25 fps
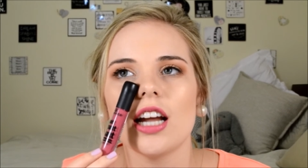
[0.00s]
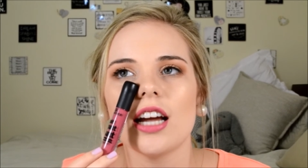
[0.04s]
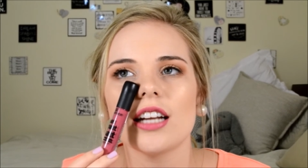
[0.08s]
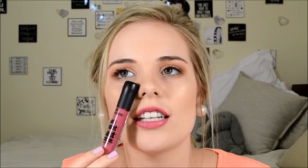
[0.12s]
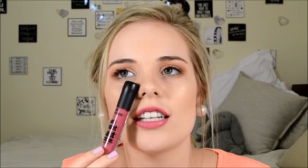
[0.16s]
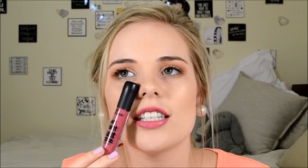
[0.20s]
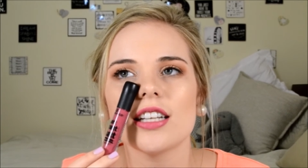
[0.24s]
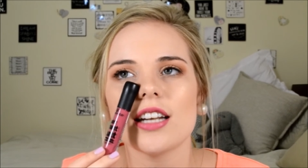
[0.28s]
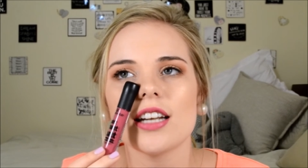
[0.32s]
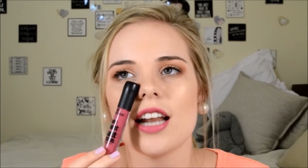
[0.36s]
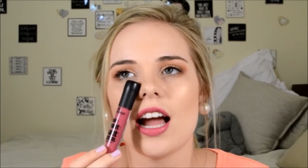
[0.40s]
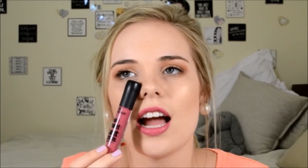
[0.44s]
I
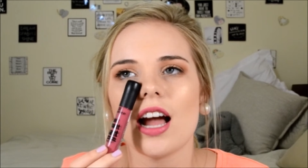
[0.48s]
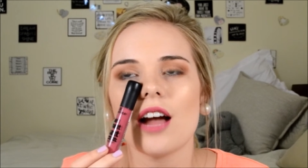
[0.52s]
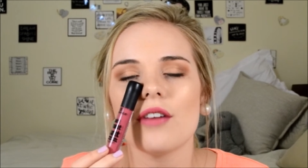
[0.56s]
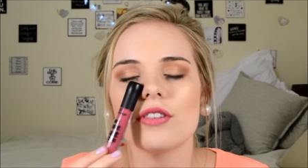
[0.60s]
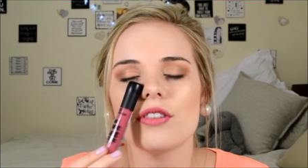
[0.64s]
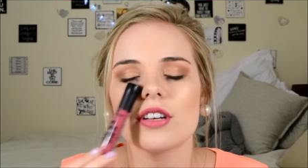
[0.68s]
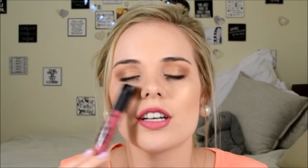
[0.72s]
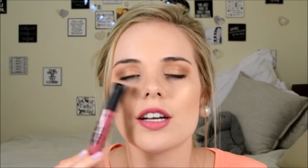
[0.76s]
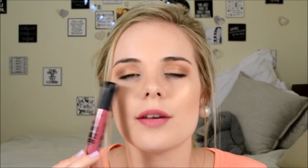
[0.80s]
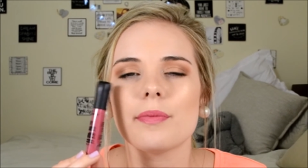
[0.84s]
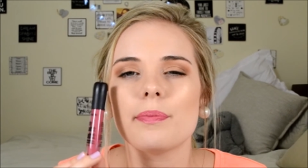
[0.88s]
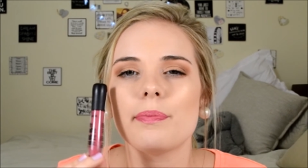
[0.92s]
did have
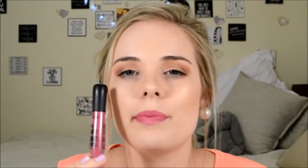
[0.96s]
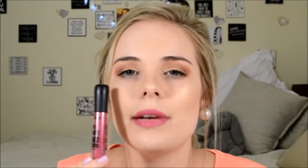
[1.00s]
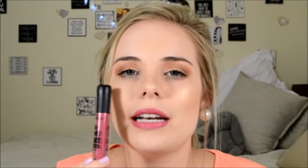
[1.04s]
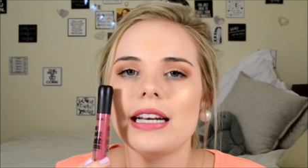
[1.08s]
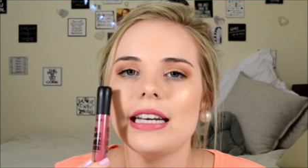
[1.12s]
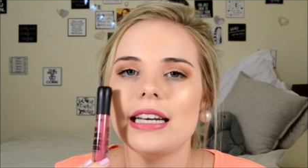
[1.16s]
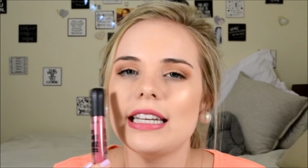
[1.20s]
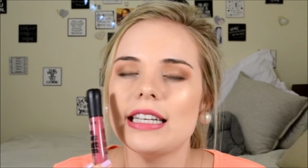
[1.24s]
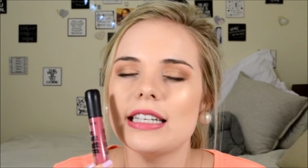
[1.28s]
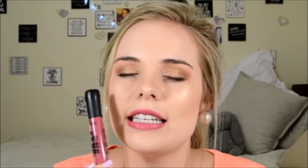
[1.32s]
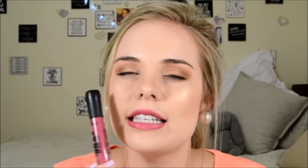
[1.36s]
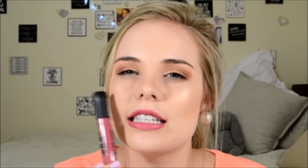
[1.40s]
a
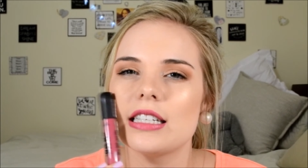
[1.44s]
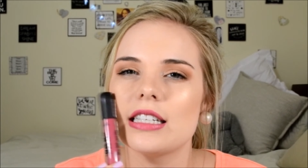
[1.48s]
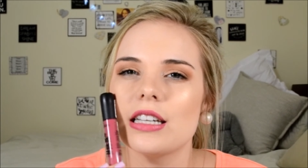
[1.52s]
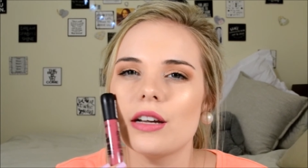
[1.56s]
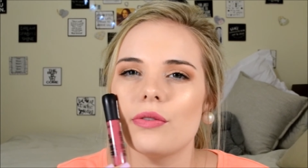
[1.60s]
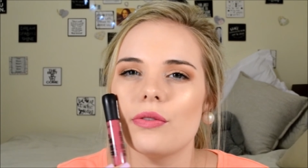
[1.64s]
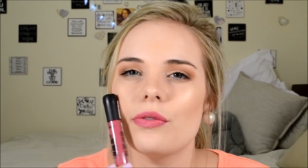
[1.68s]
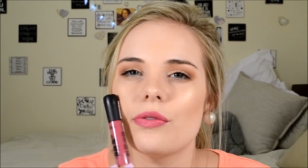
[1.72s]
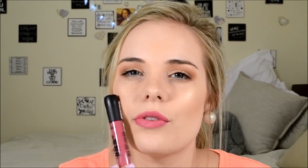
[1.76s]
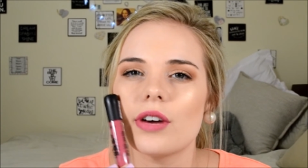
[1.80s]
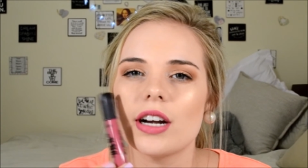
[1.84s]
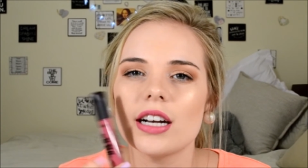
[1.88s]
complete
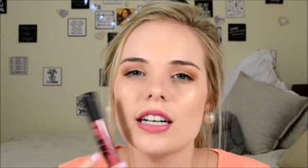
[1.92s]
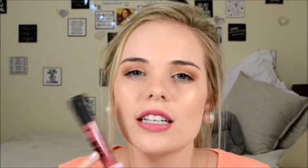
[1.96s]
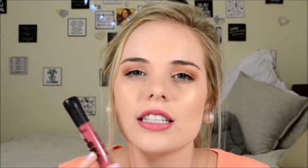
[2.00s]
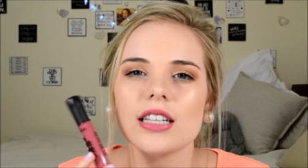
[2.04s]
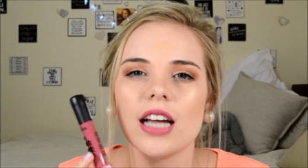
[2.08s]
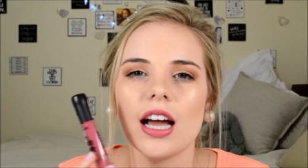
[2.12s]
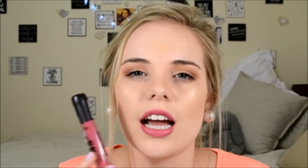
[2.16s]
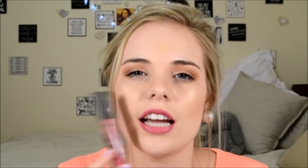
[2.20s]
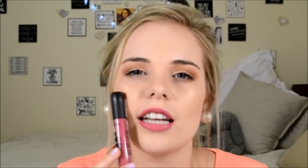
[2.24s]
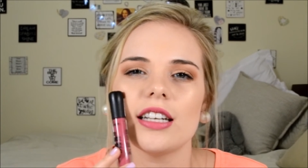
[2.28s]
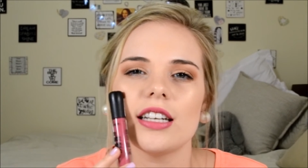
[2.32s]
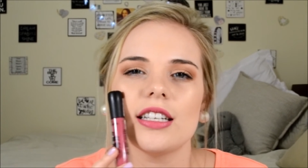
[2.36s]
different
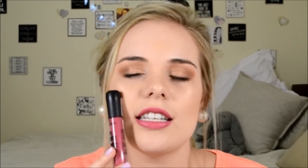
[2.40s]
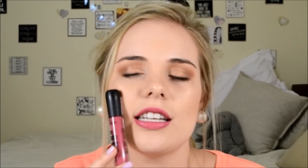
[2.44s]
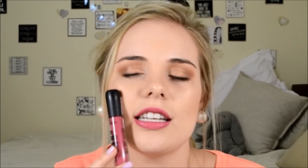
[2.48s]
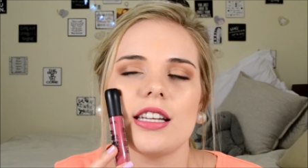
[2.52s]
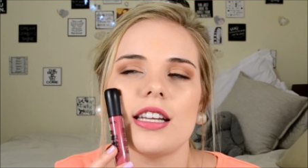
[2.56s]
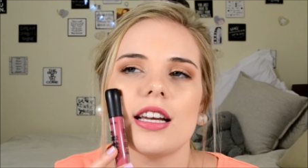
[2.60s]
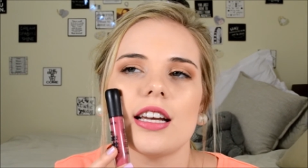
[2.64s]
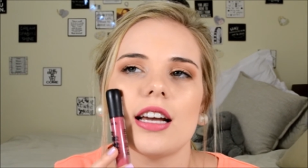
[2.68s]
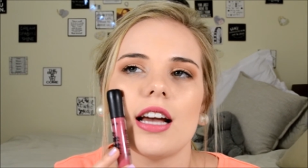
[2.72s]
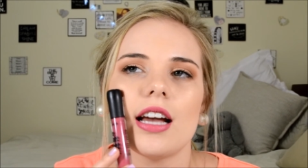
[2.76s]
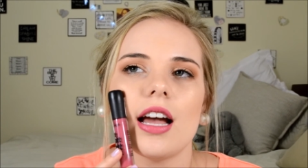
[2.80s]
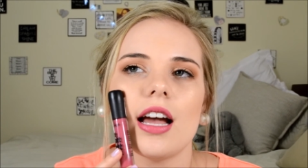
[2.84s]

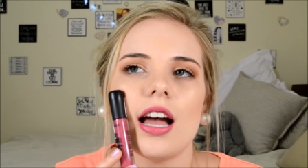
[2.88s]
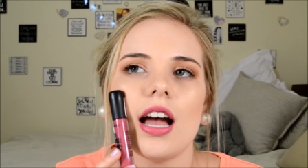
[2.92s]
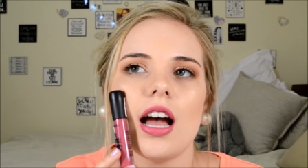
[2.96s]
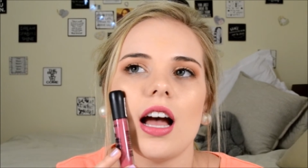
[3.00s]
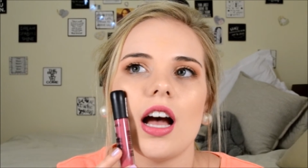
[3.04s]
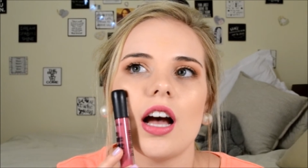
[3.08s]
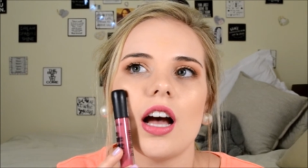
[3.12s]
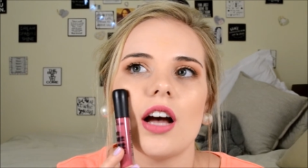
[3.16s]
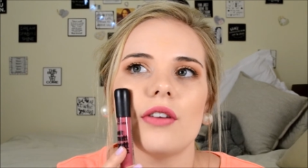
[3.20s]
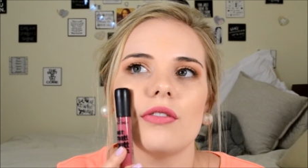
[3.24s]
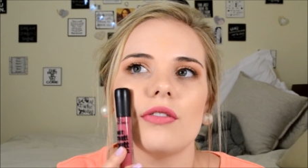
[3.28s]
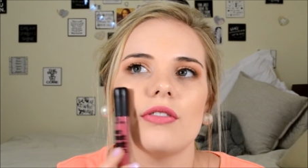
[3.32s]
idea
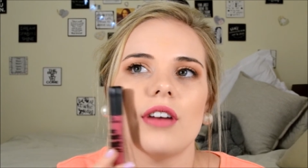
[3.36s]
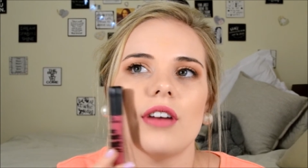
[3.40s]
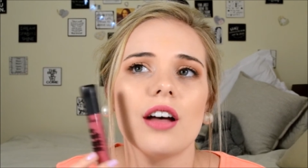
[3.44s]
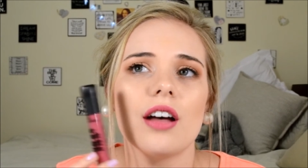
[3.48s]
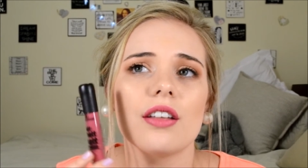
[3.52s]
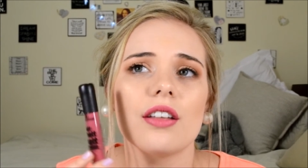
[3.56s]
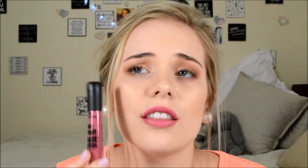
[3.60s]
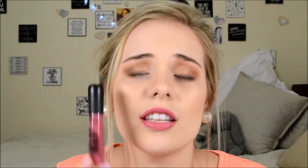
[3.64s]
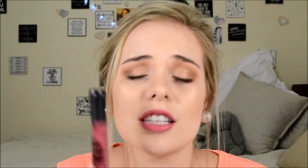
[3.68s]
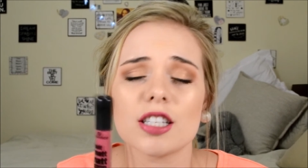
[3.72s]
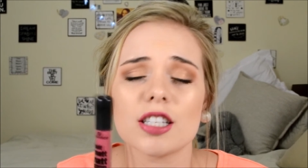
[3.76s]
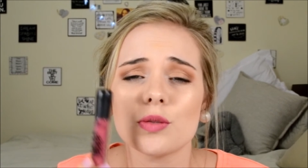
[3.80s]
of
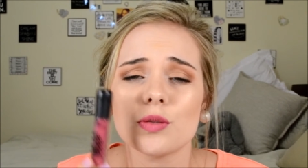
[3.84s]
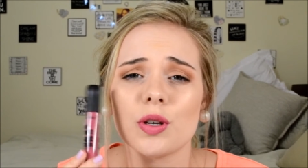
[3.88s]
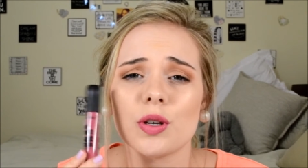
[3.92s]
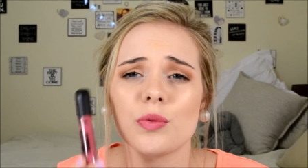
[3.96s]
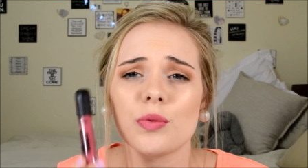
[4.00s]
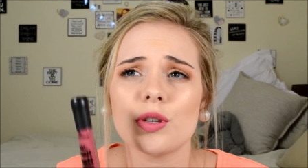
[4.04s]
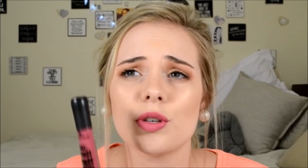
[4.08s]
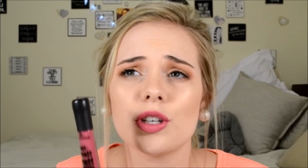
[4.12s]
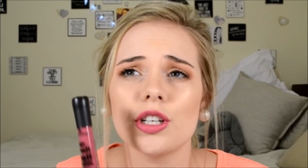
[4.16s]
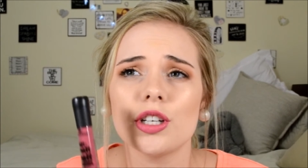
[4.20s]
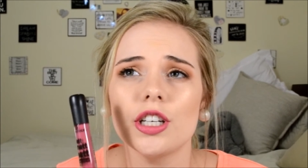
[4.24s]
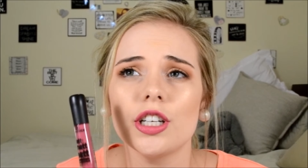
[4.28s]
how this
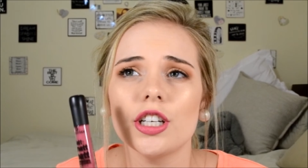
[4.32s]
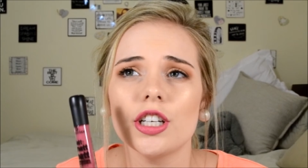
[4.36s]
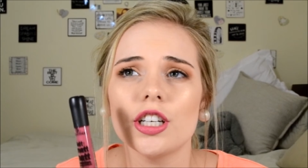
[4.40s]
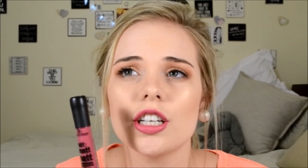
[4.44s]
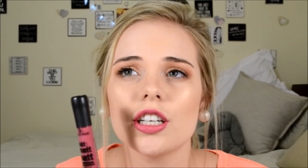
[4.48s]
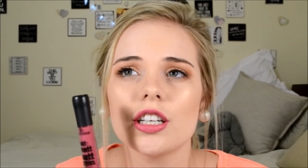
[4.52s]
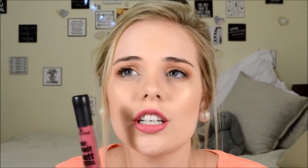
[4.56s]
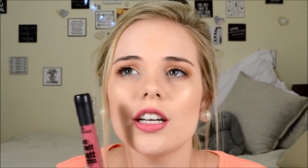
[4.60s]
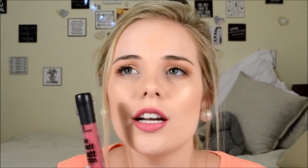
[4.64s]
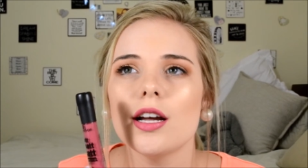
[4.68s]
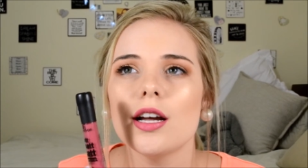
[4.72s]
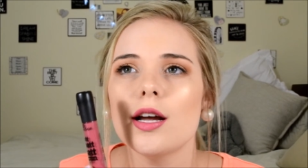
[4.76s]
one would
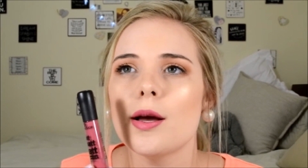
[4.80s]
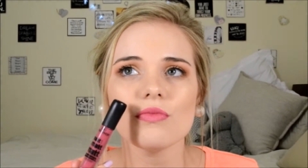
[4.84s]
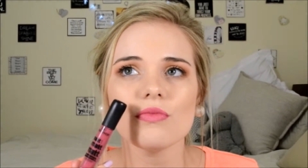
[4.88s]
look.